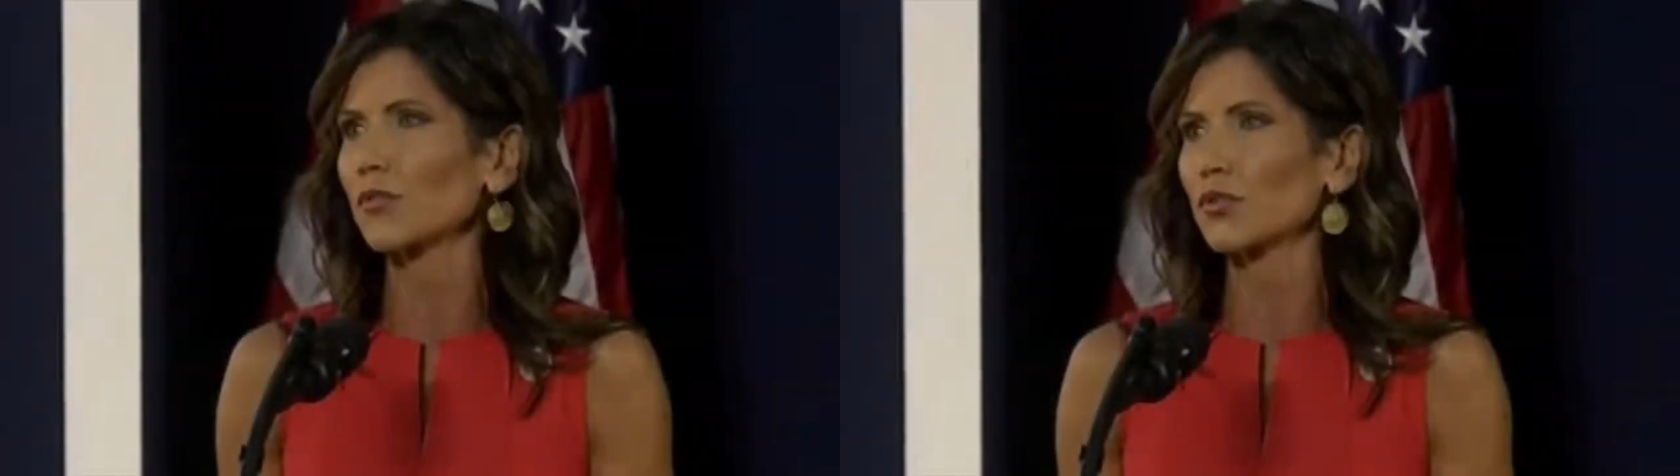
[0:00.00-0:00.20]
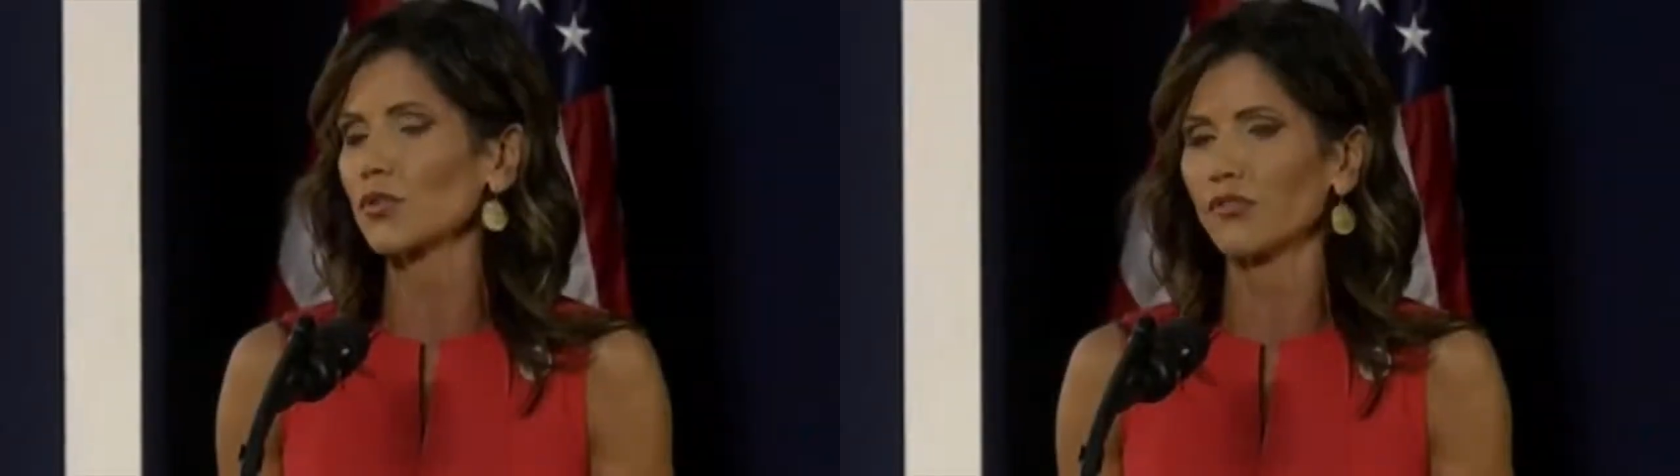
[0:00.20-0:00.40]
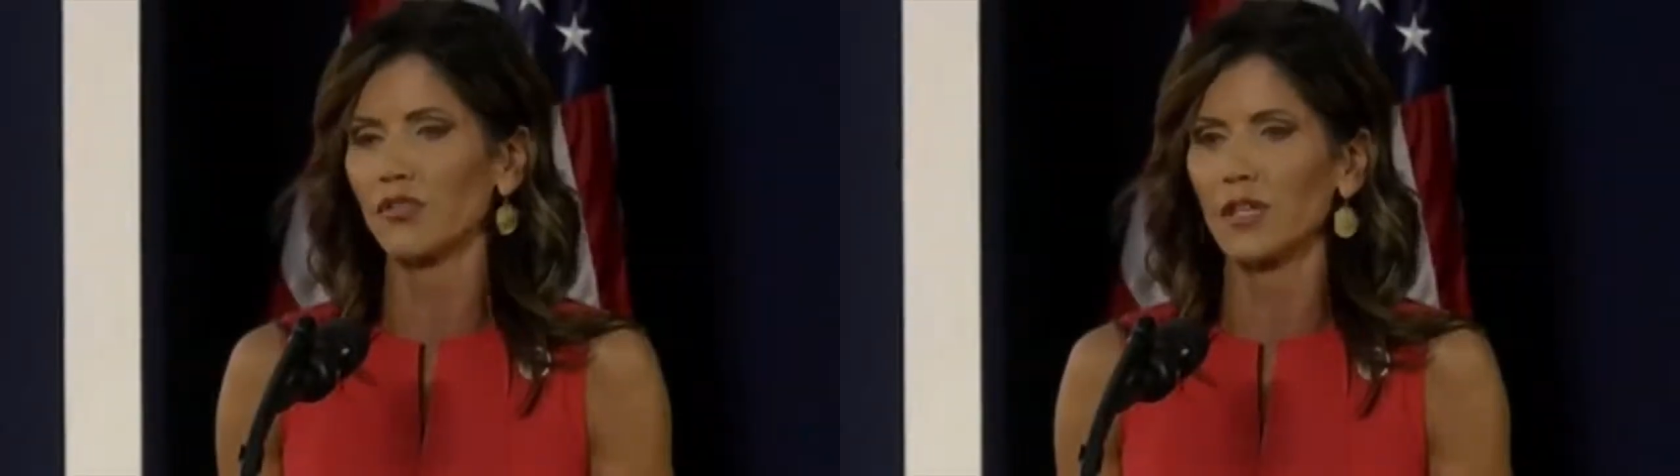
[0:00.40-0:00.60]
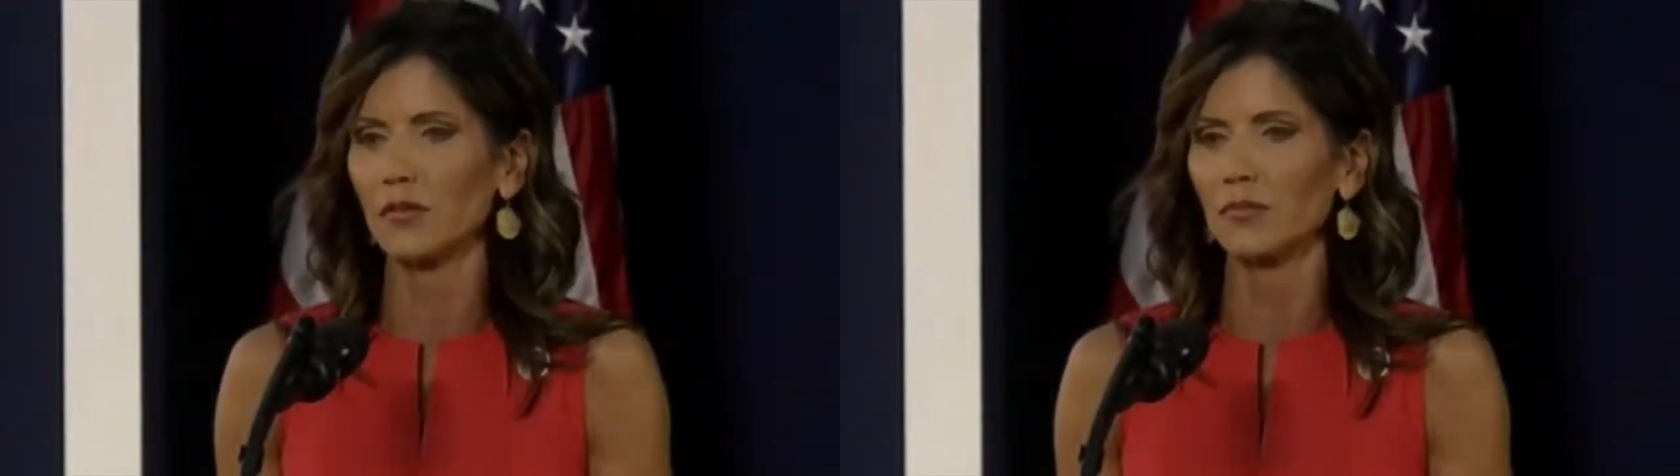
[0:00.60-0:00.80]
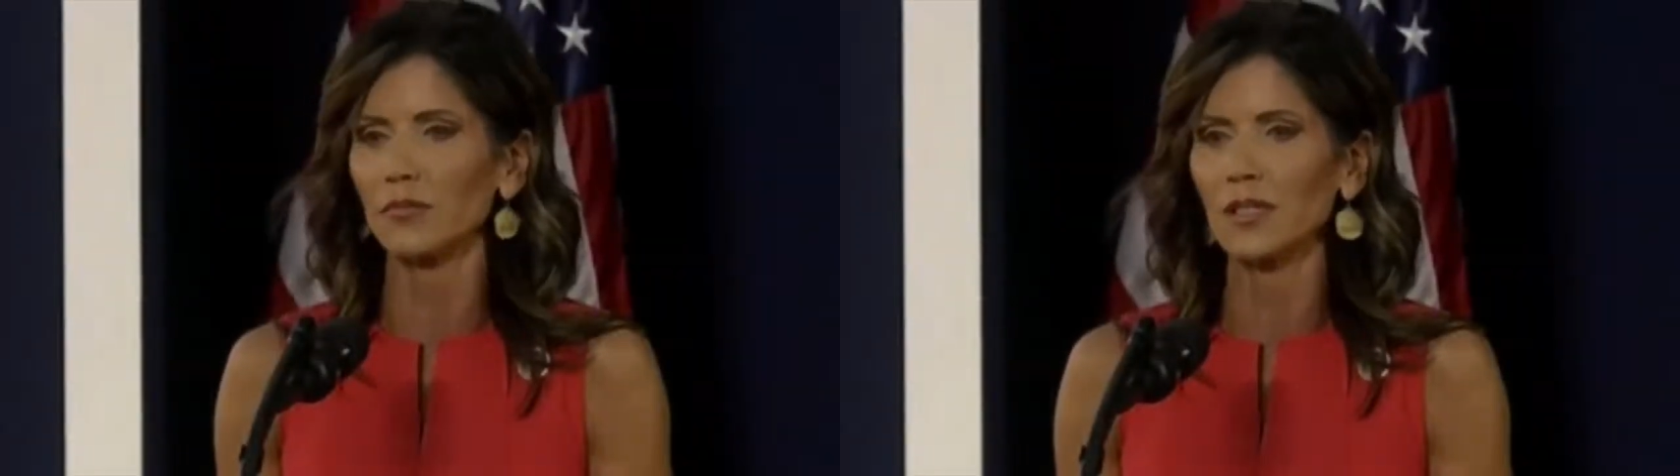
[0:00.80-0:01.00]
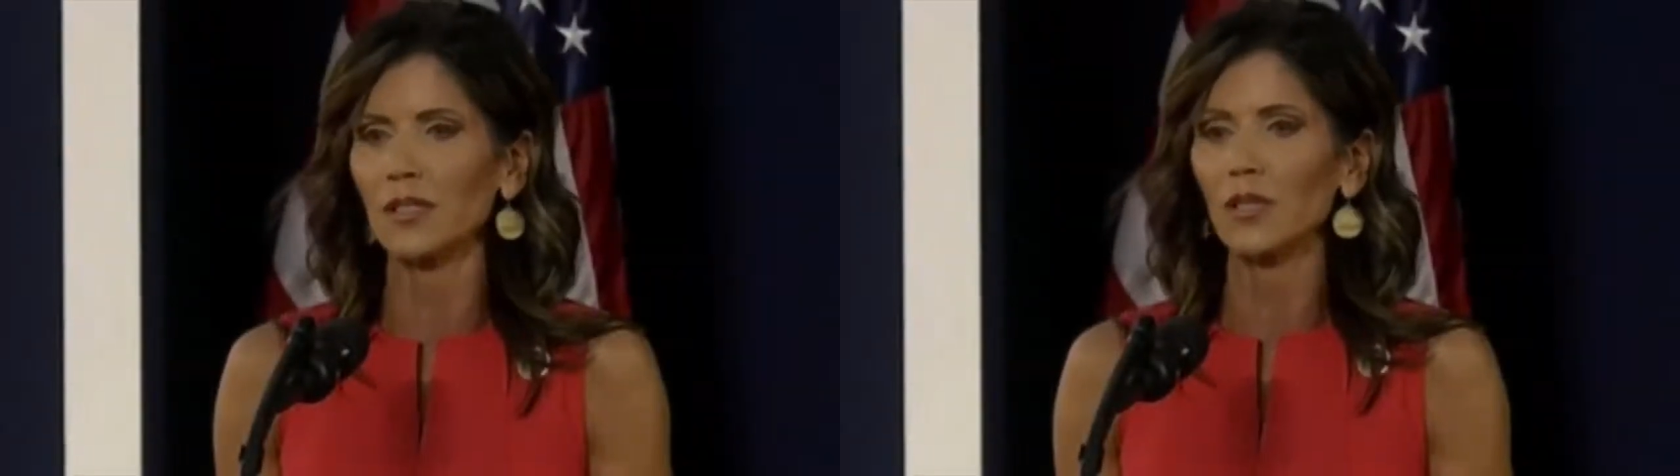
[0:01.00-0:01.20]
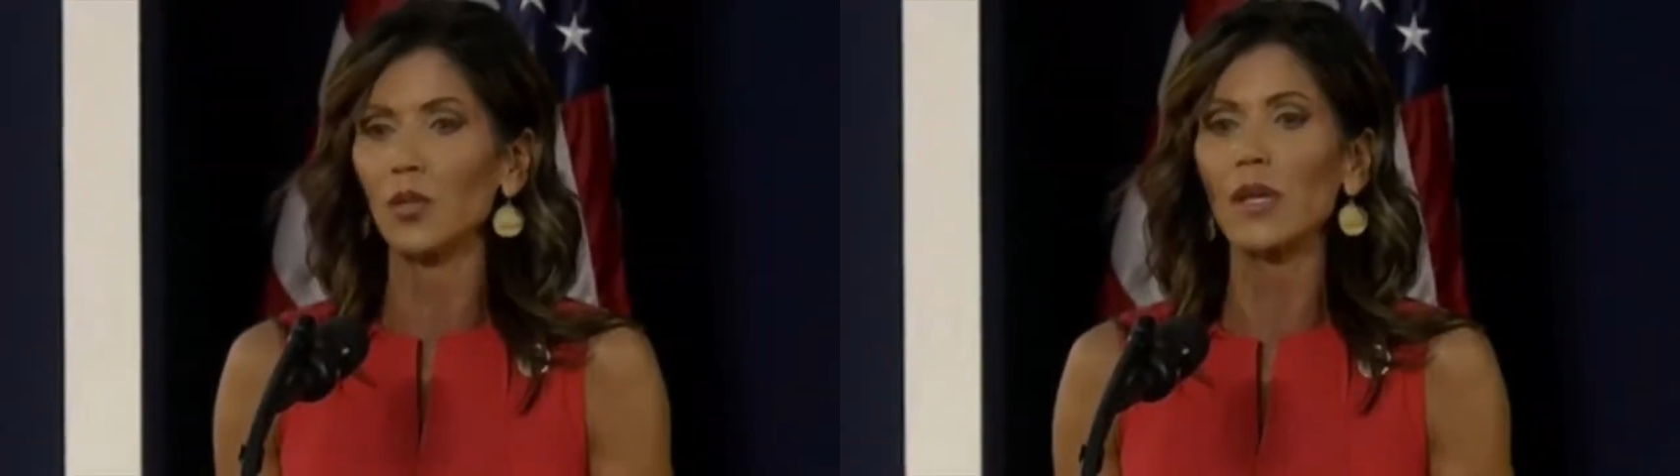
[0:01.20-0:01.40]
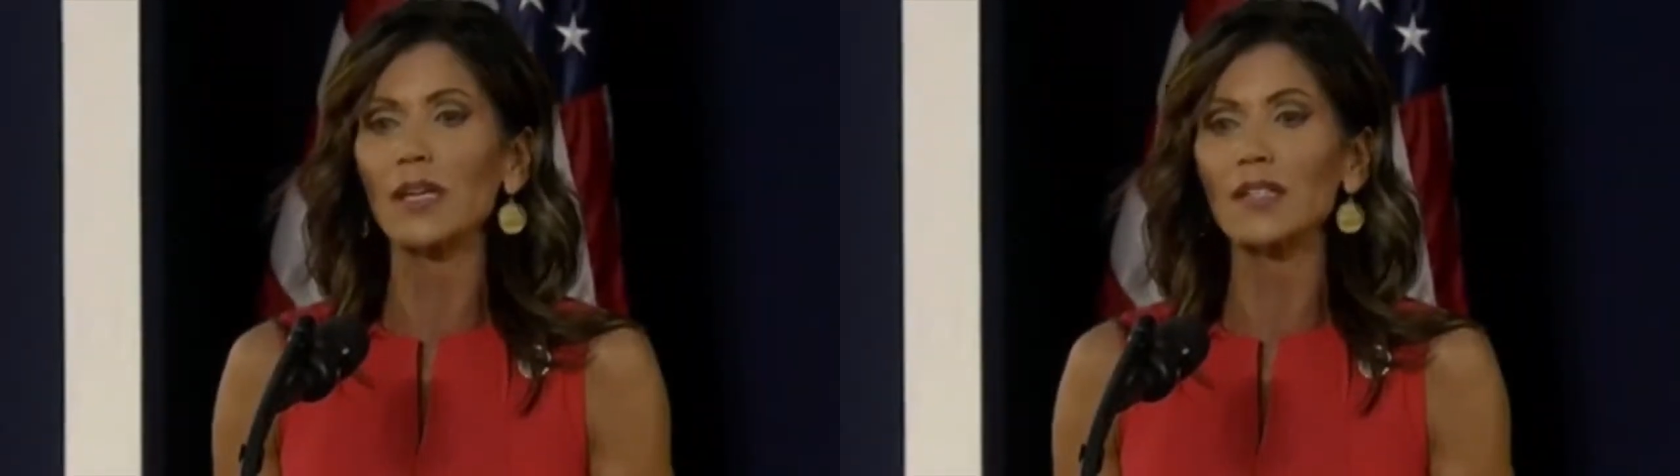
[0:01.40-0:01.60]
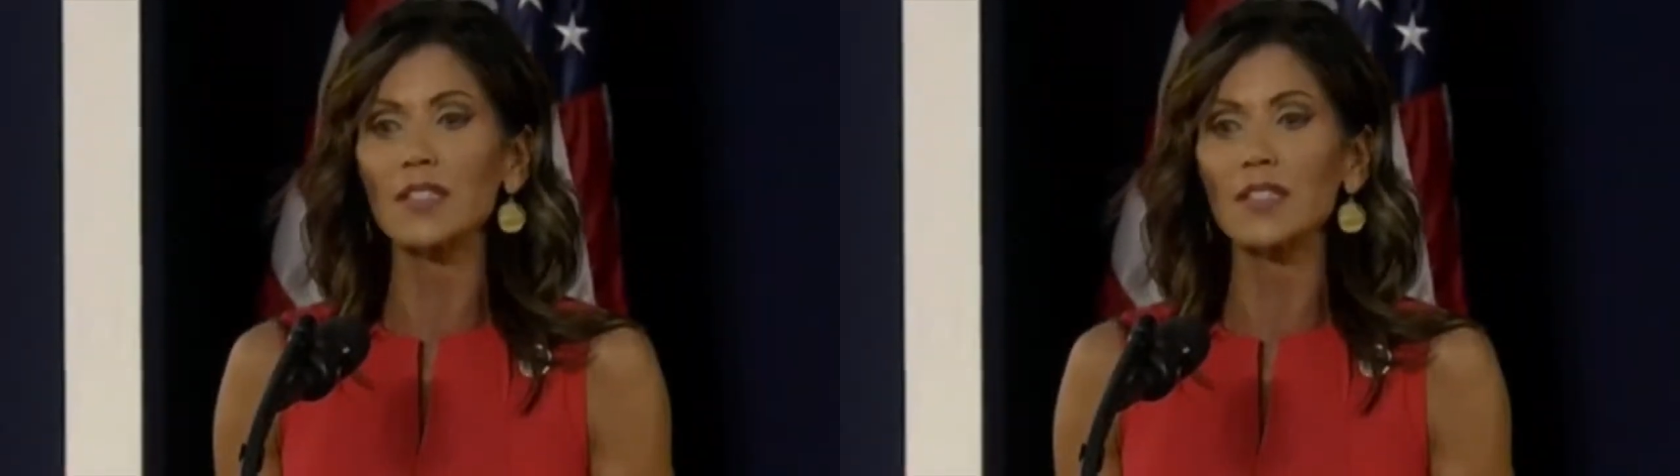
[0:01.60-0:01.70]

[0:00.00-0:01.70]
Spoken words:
of true freedom. We can